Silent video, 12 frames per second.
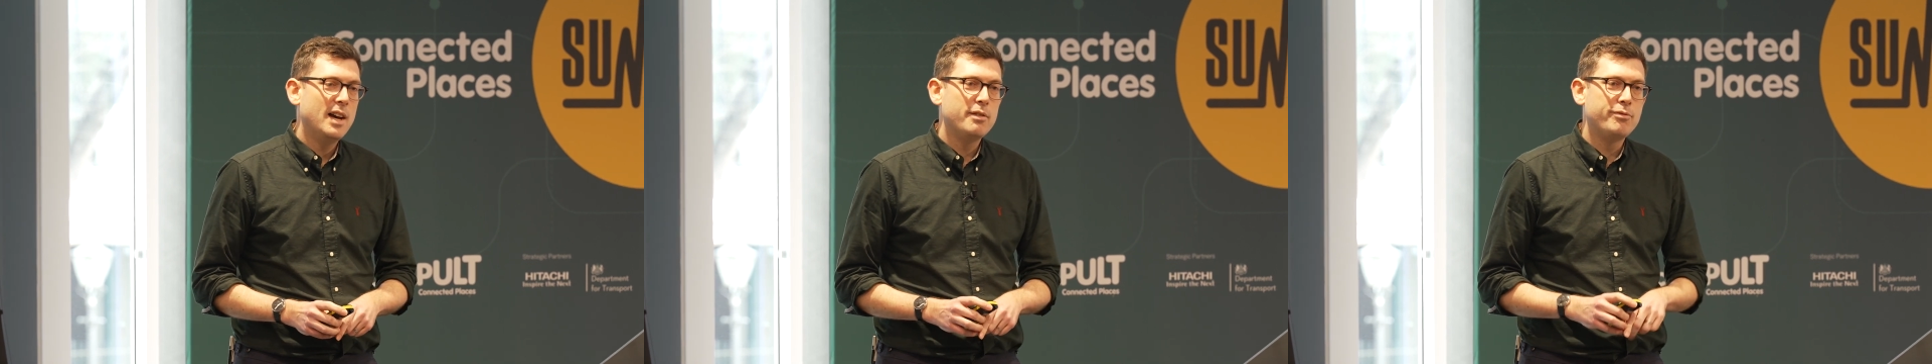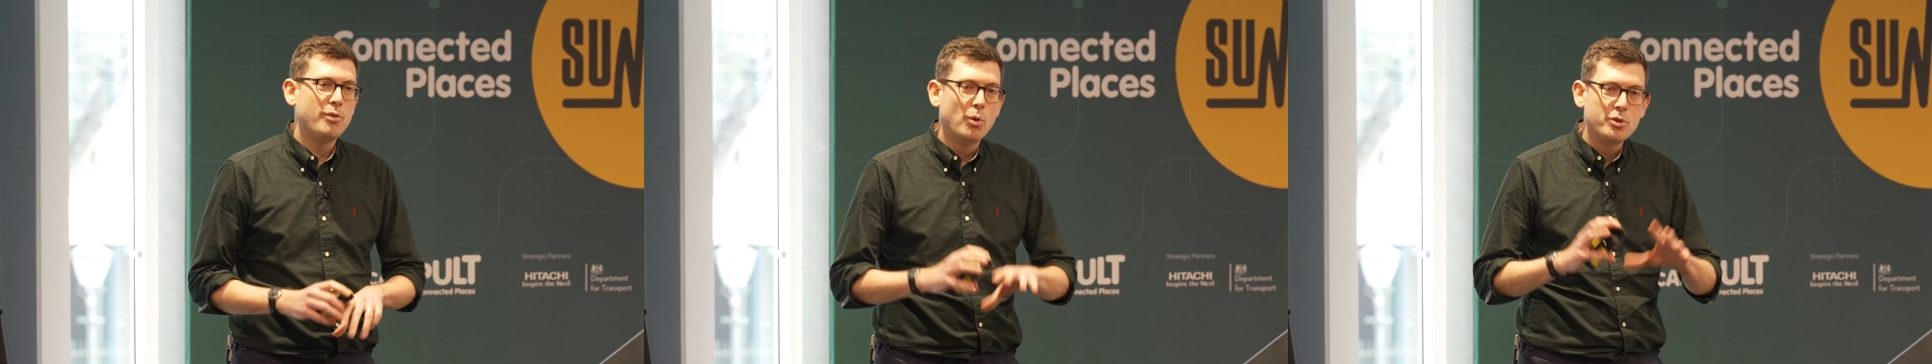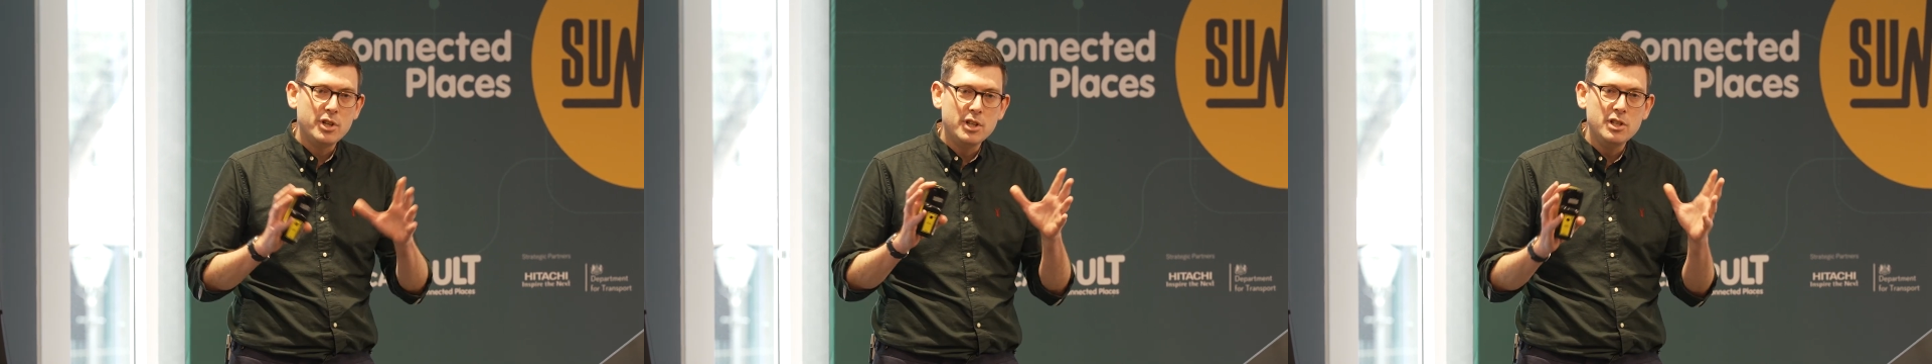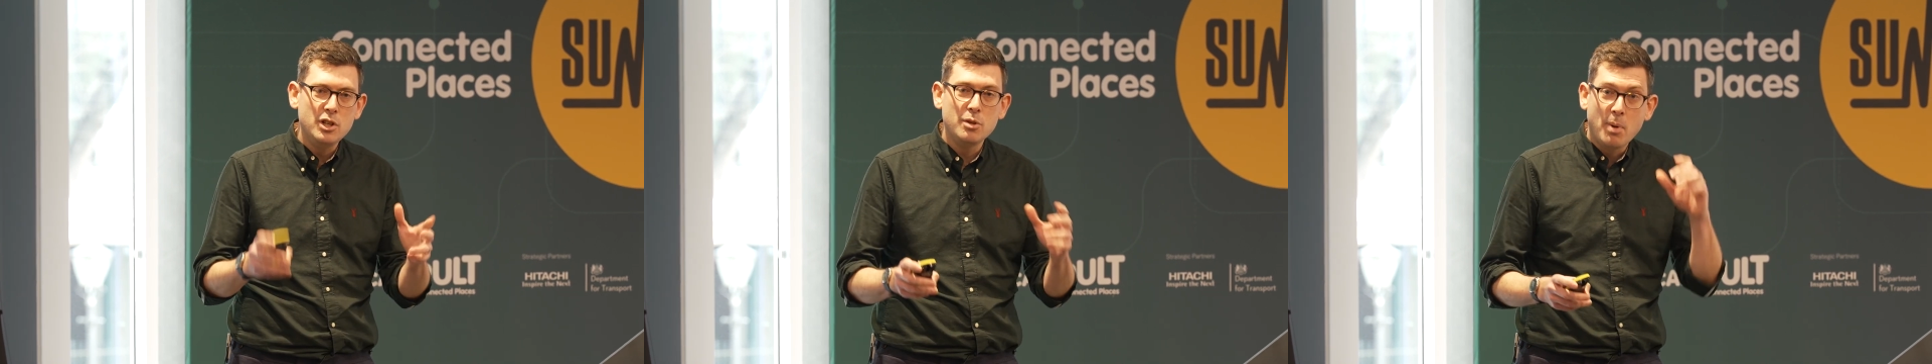
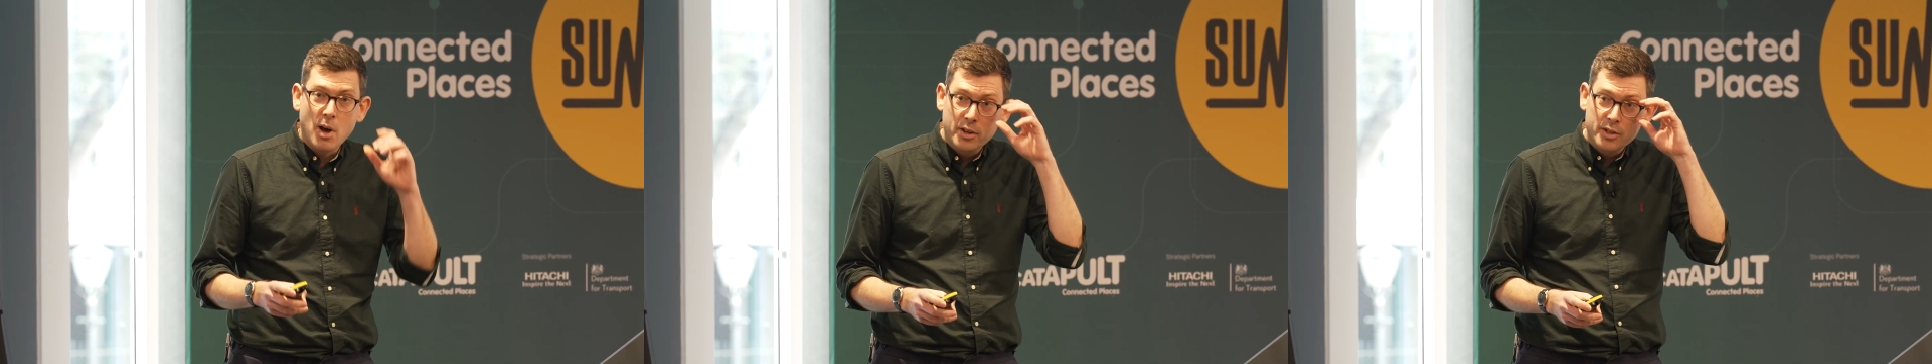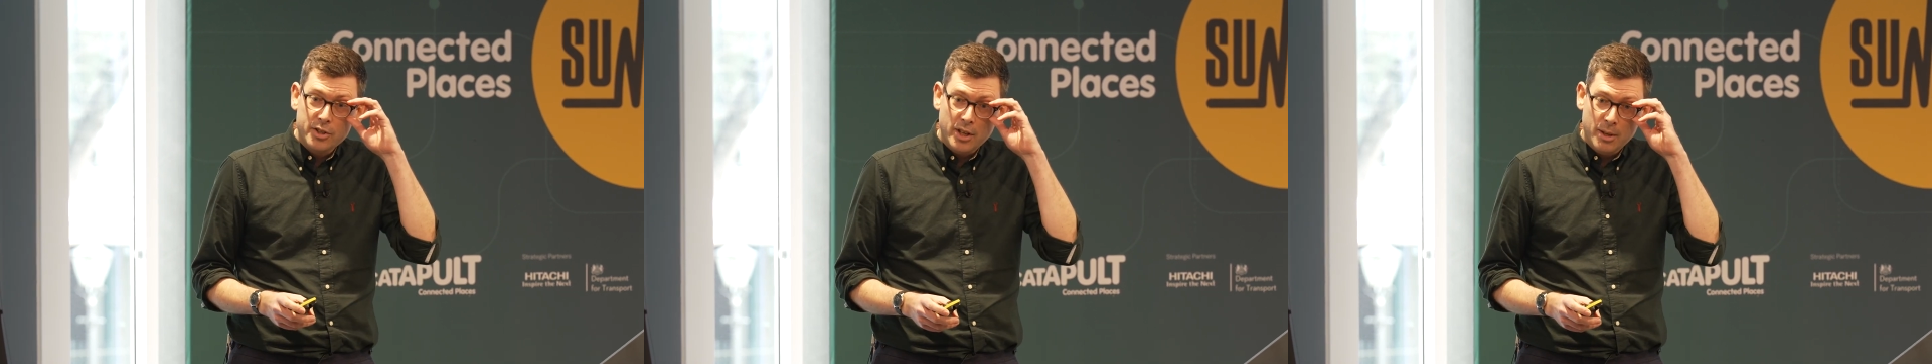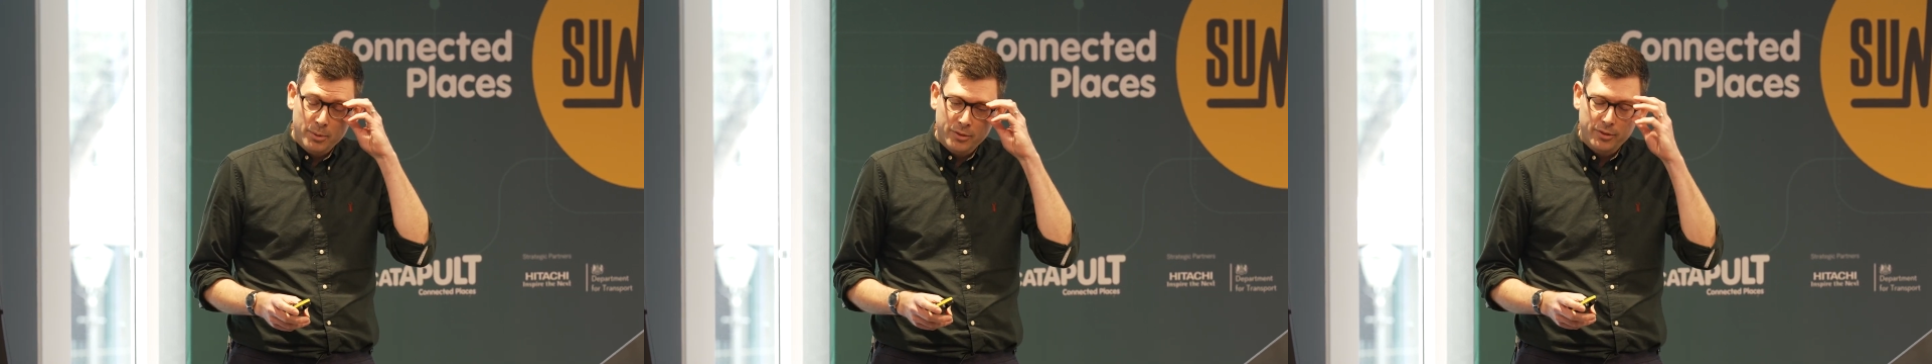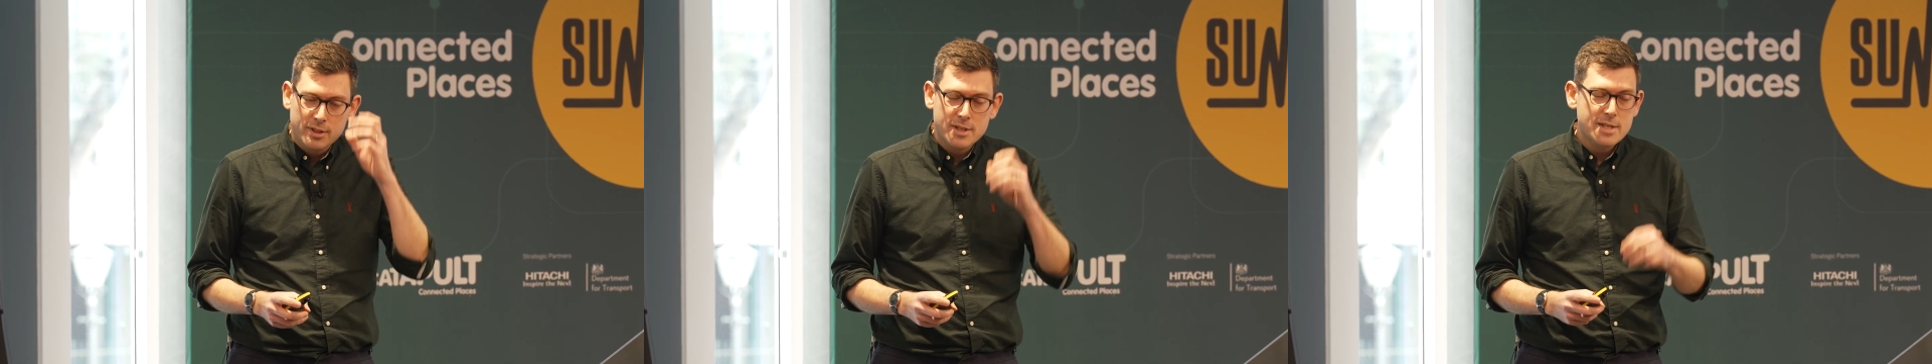forging new partnerships,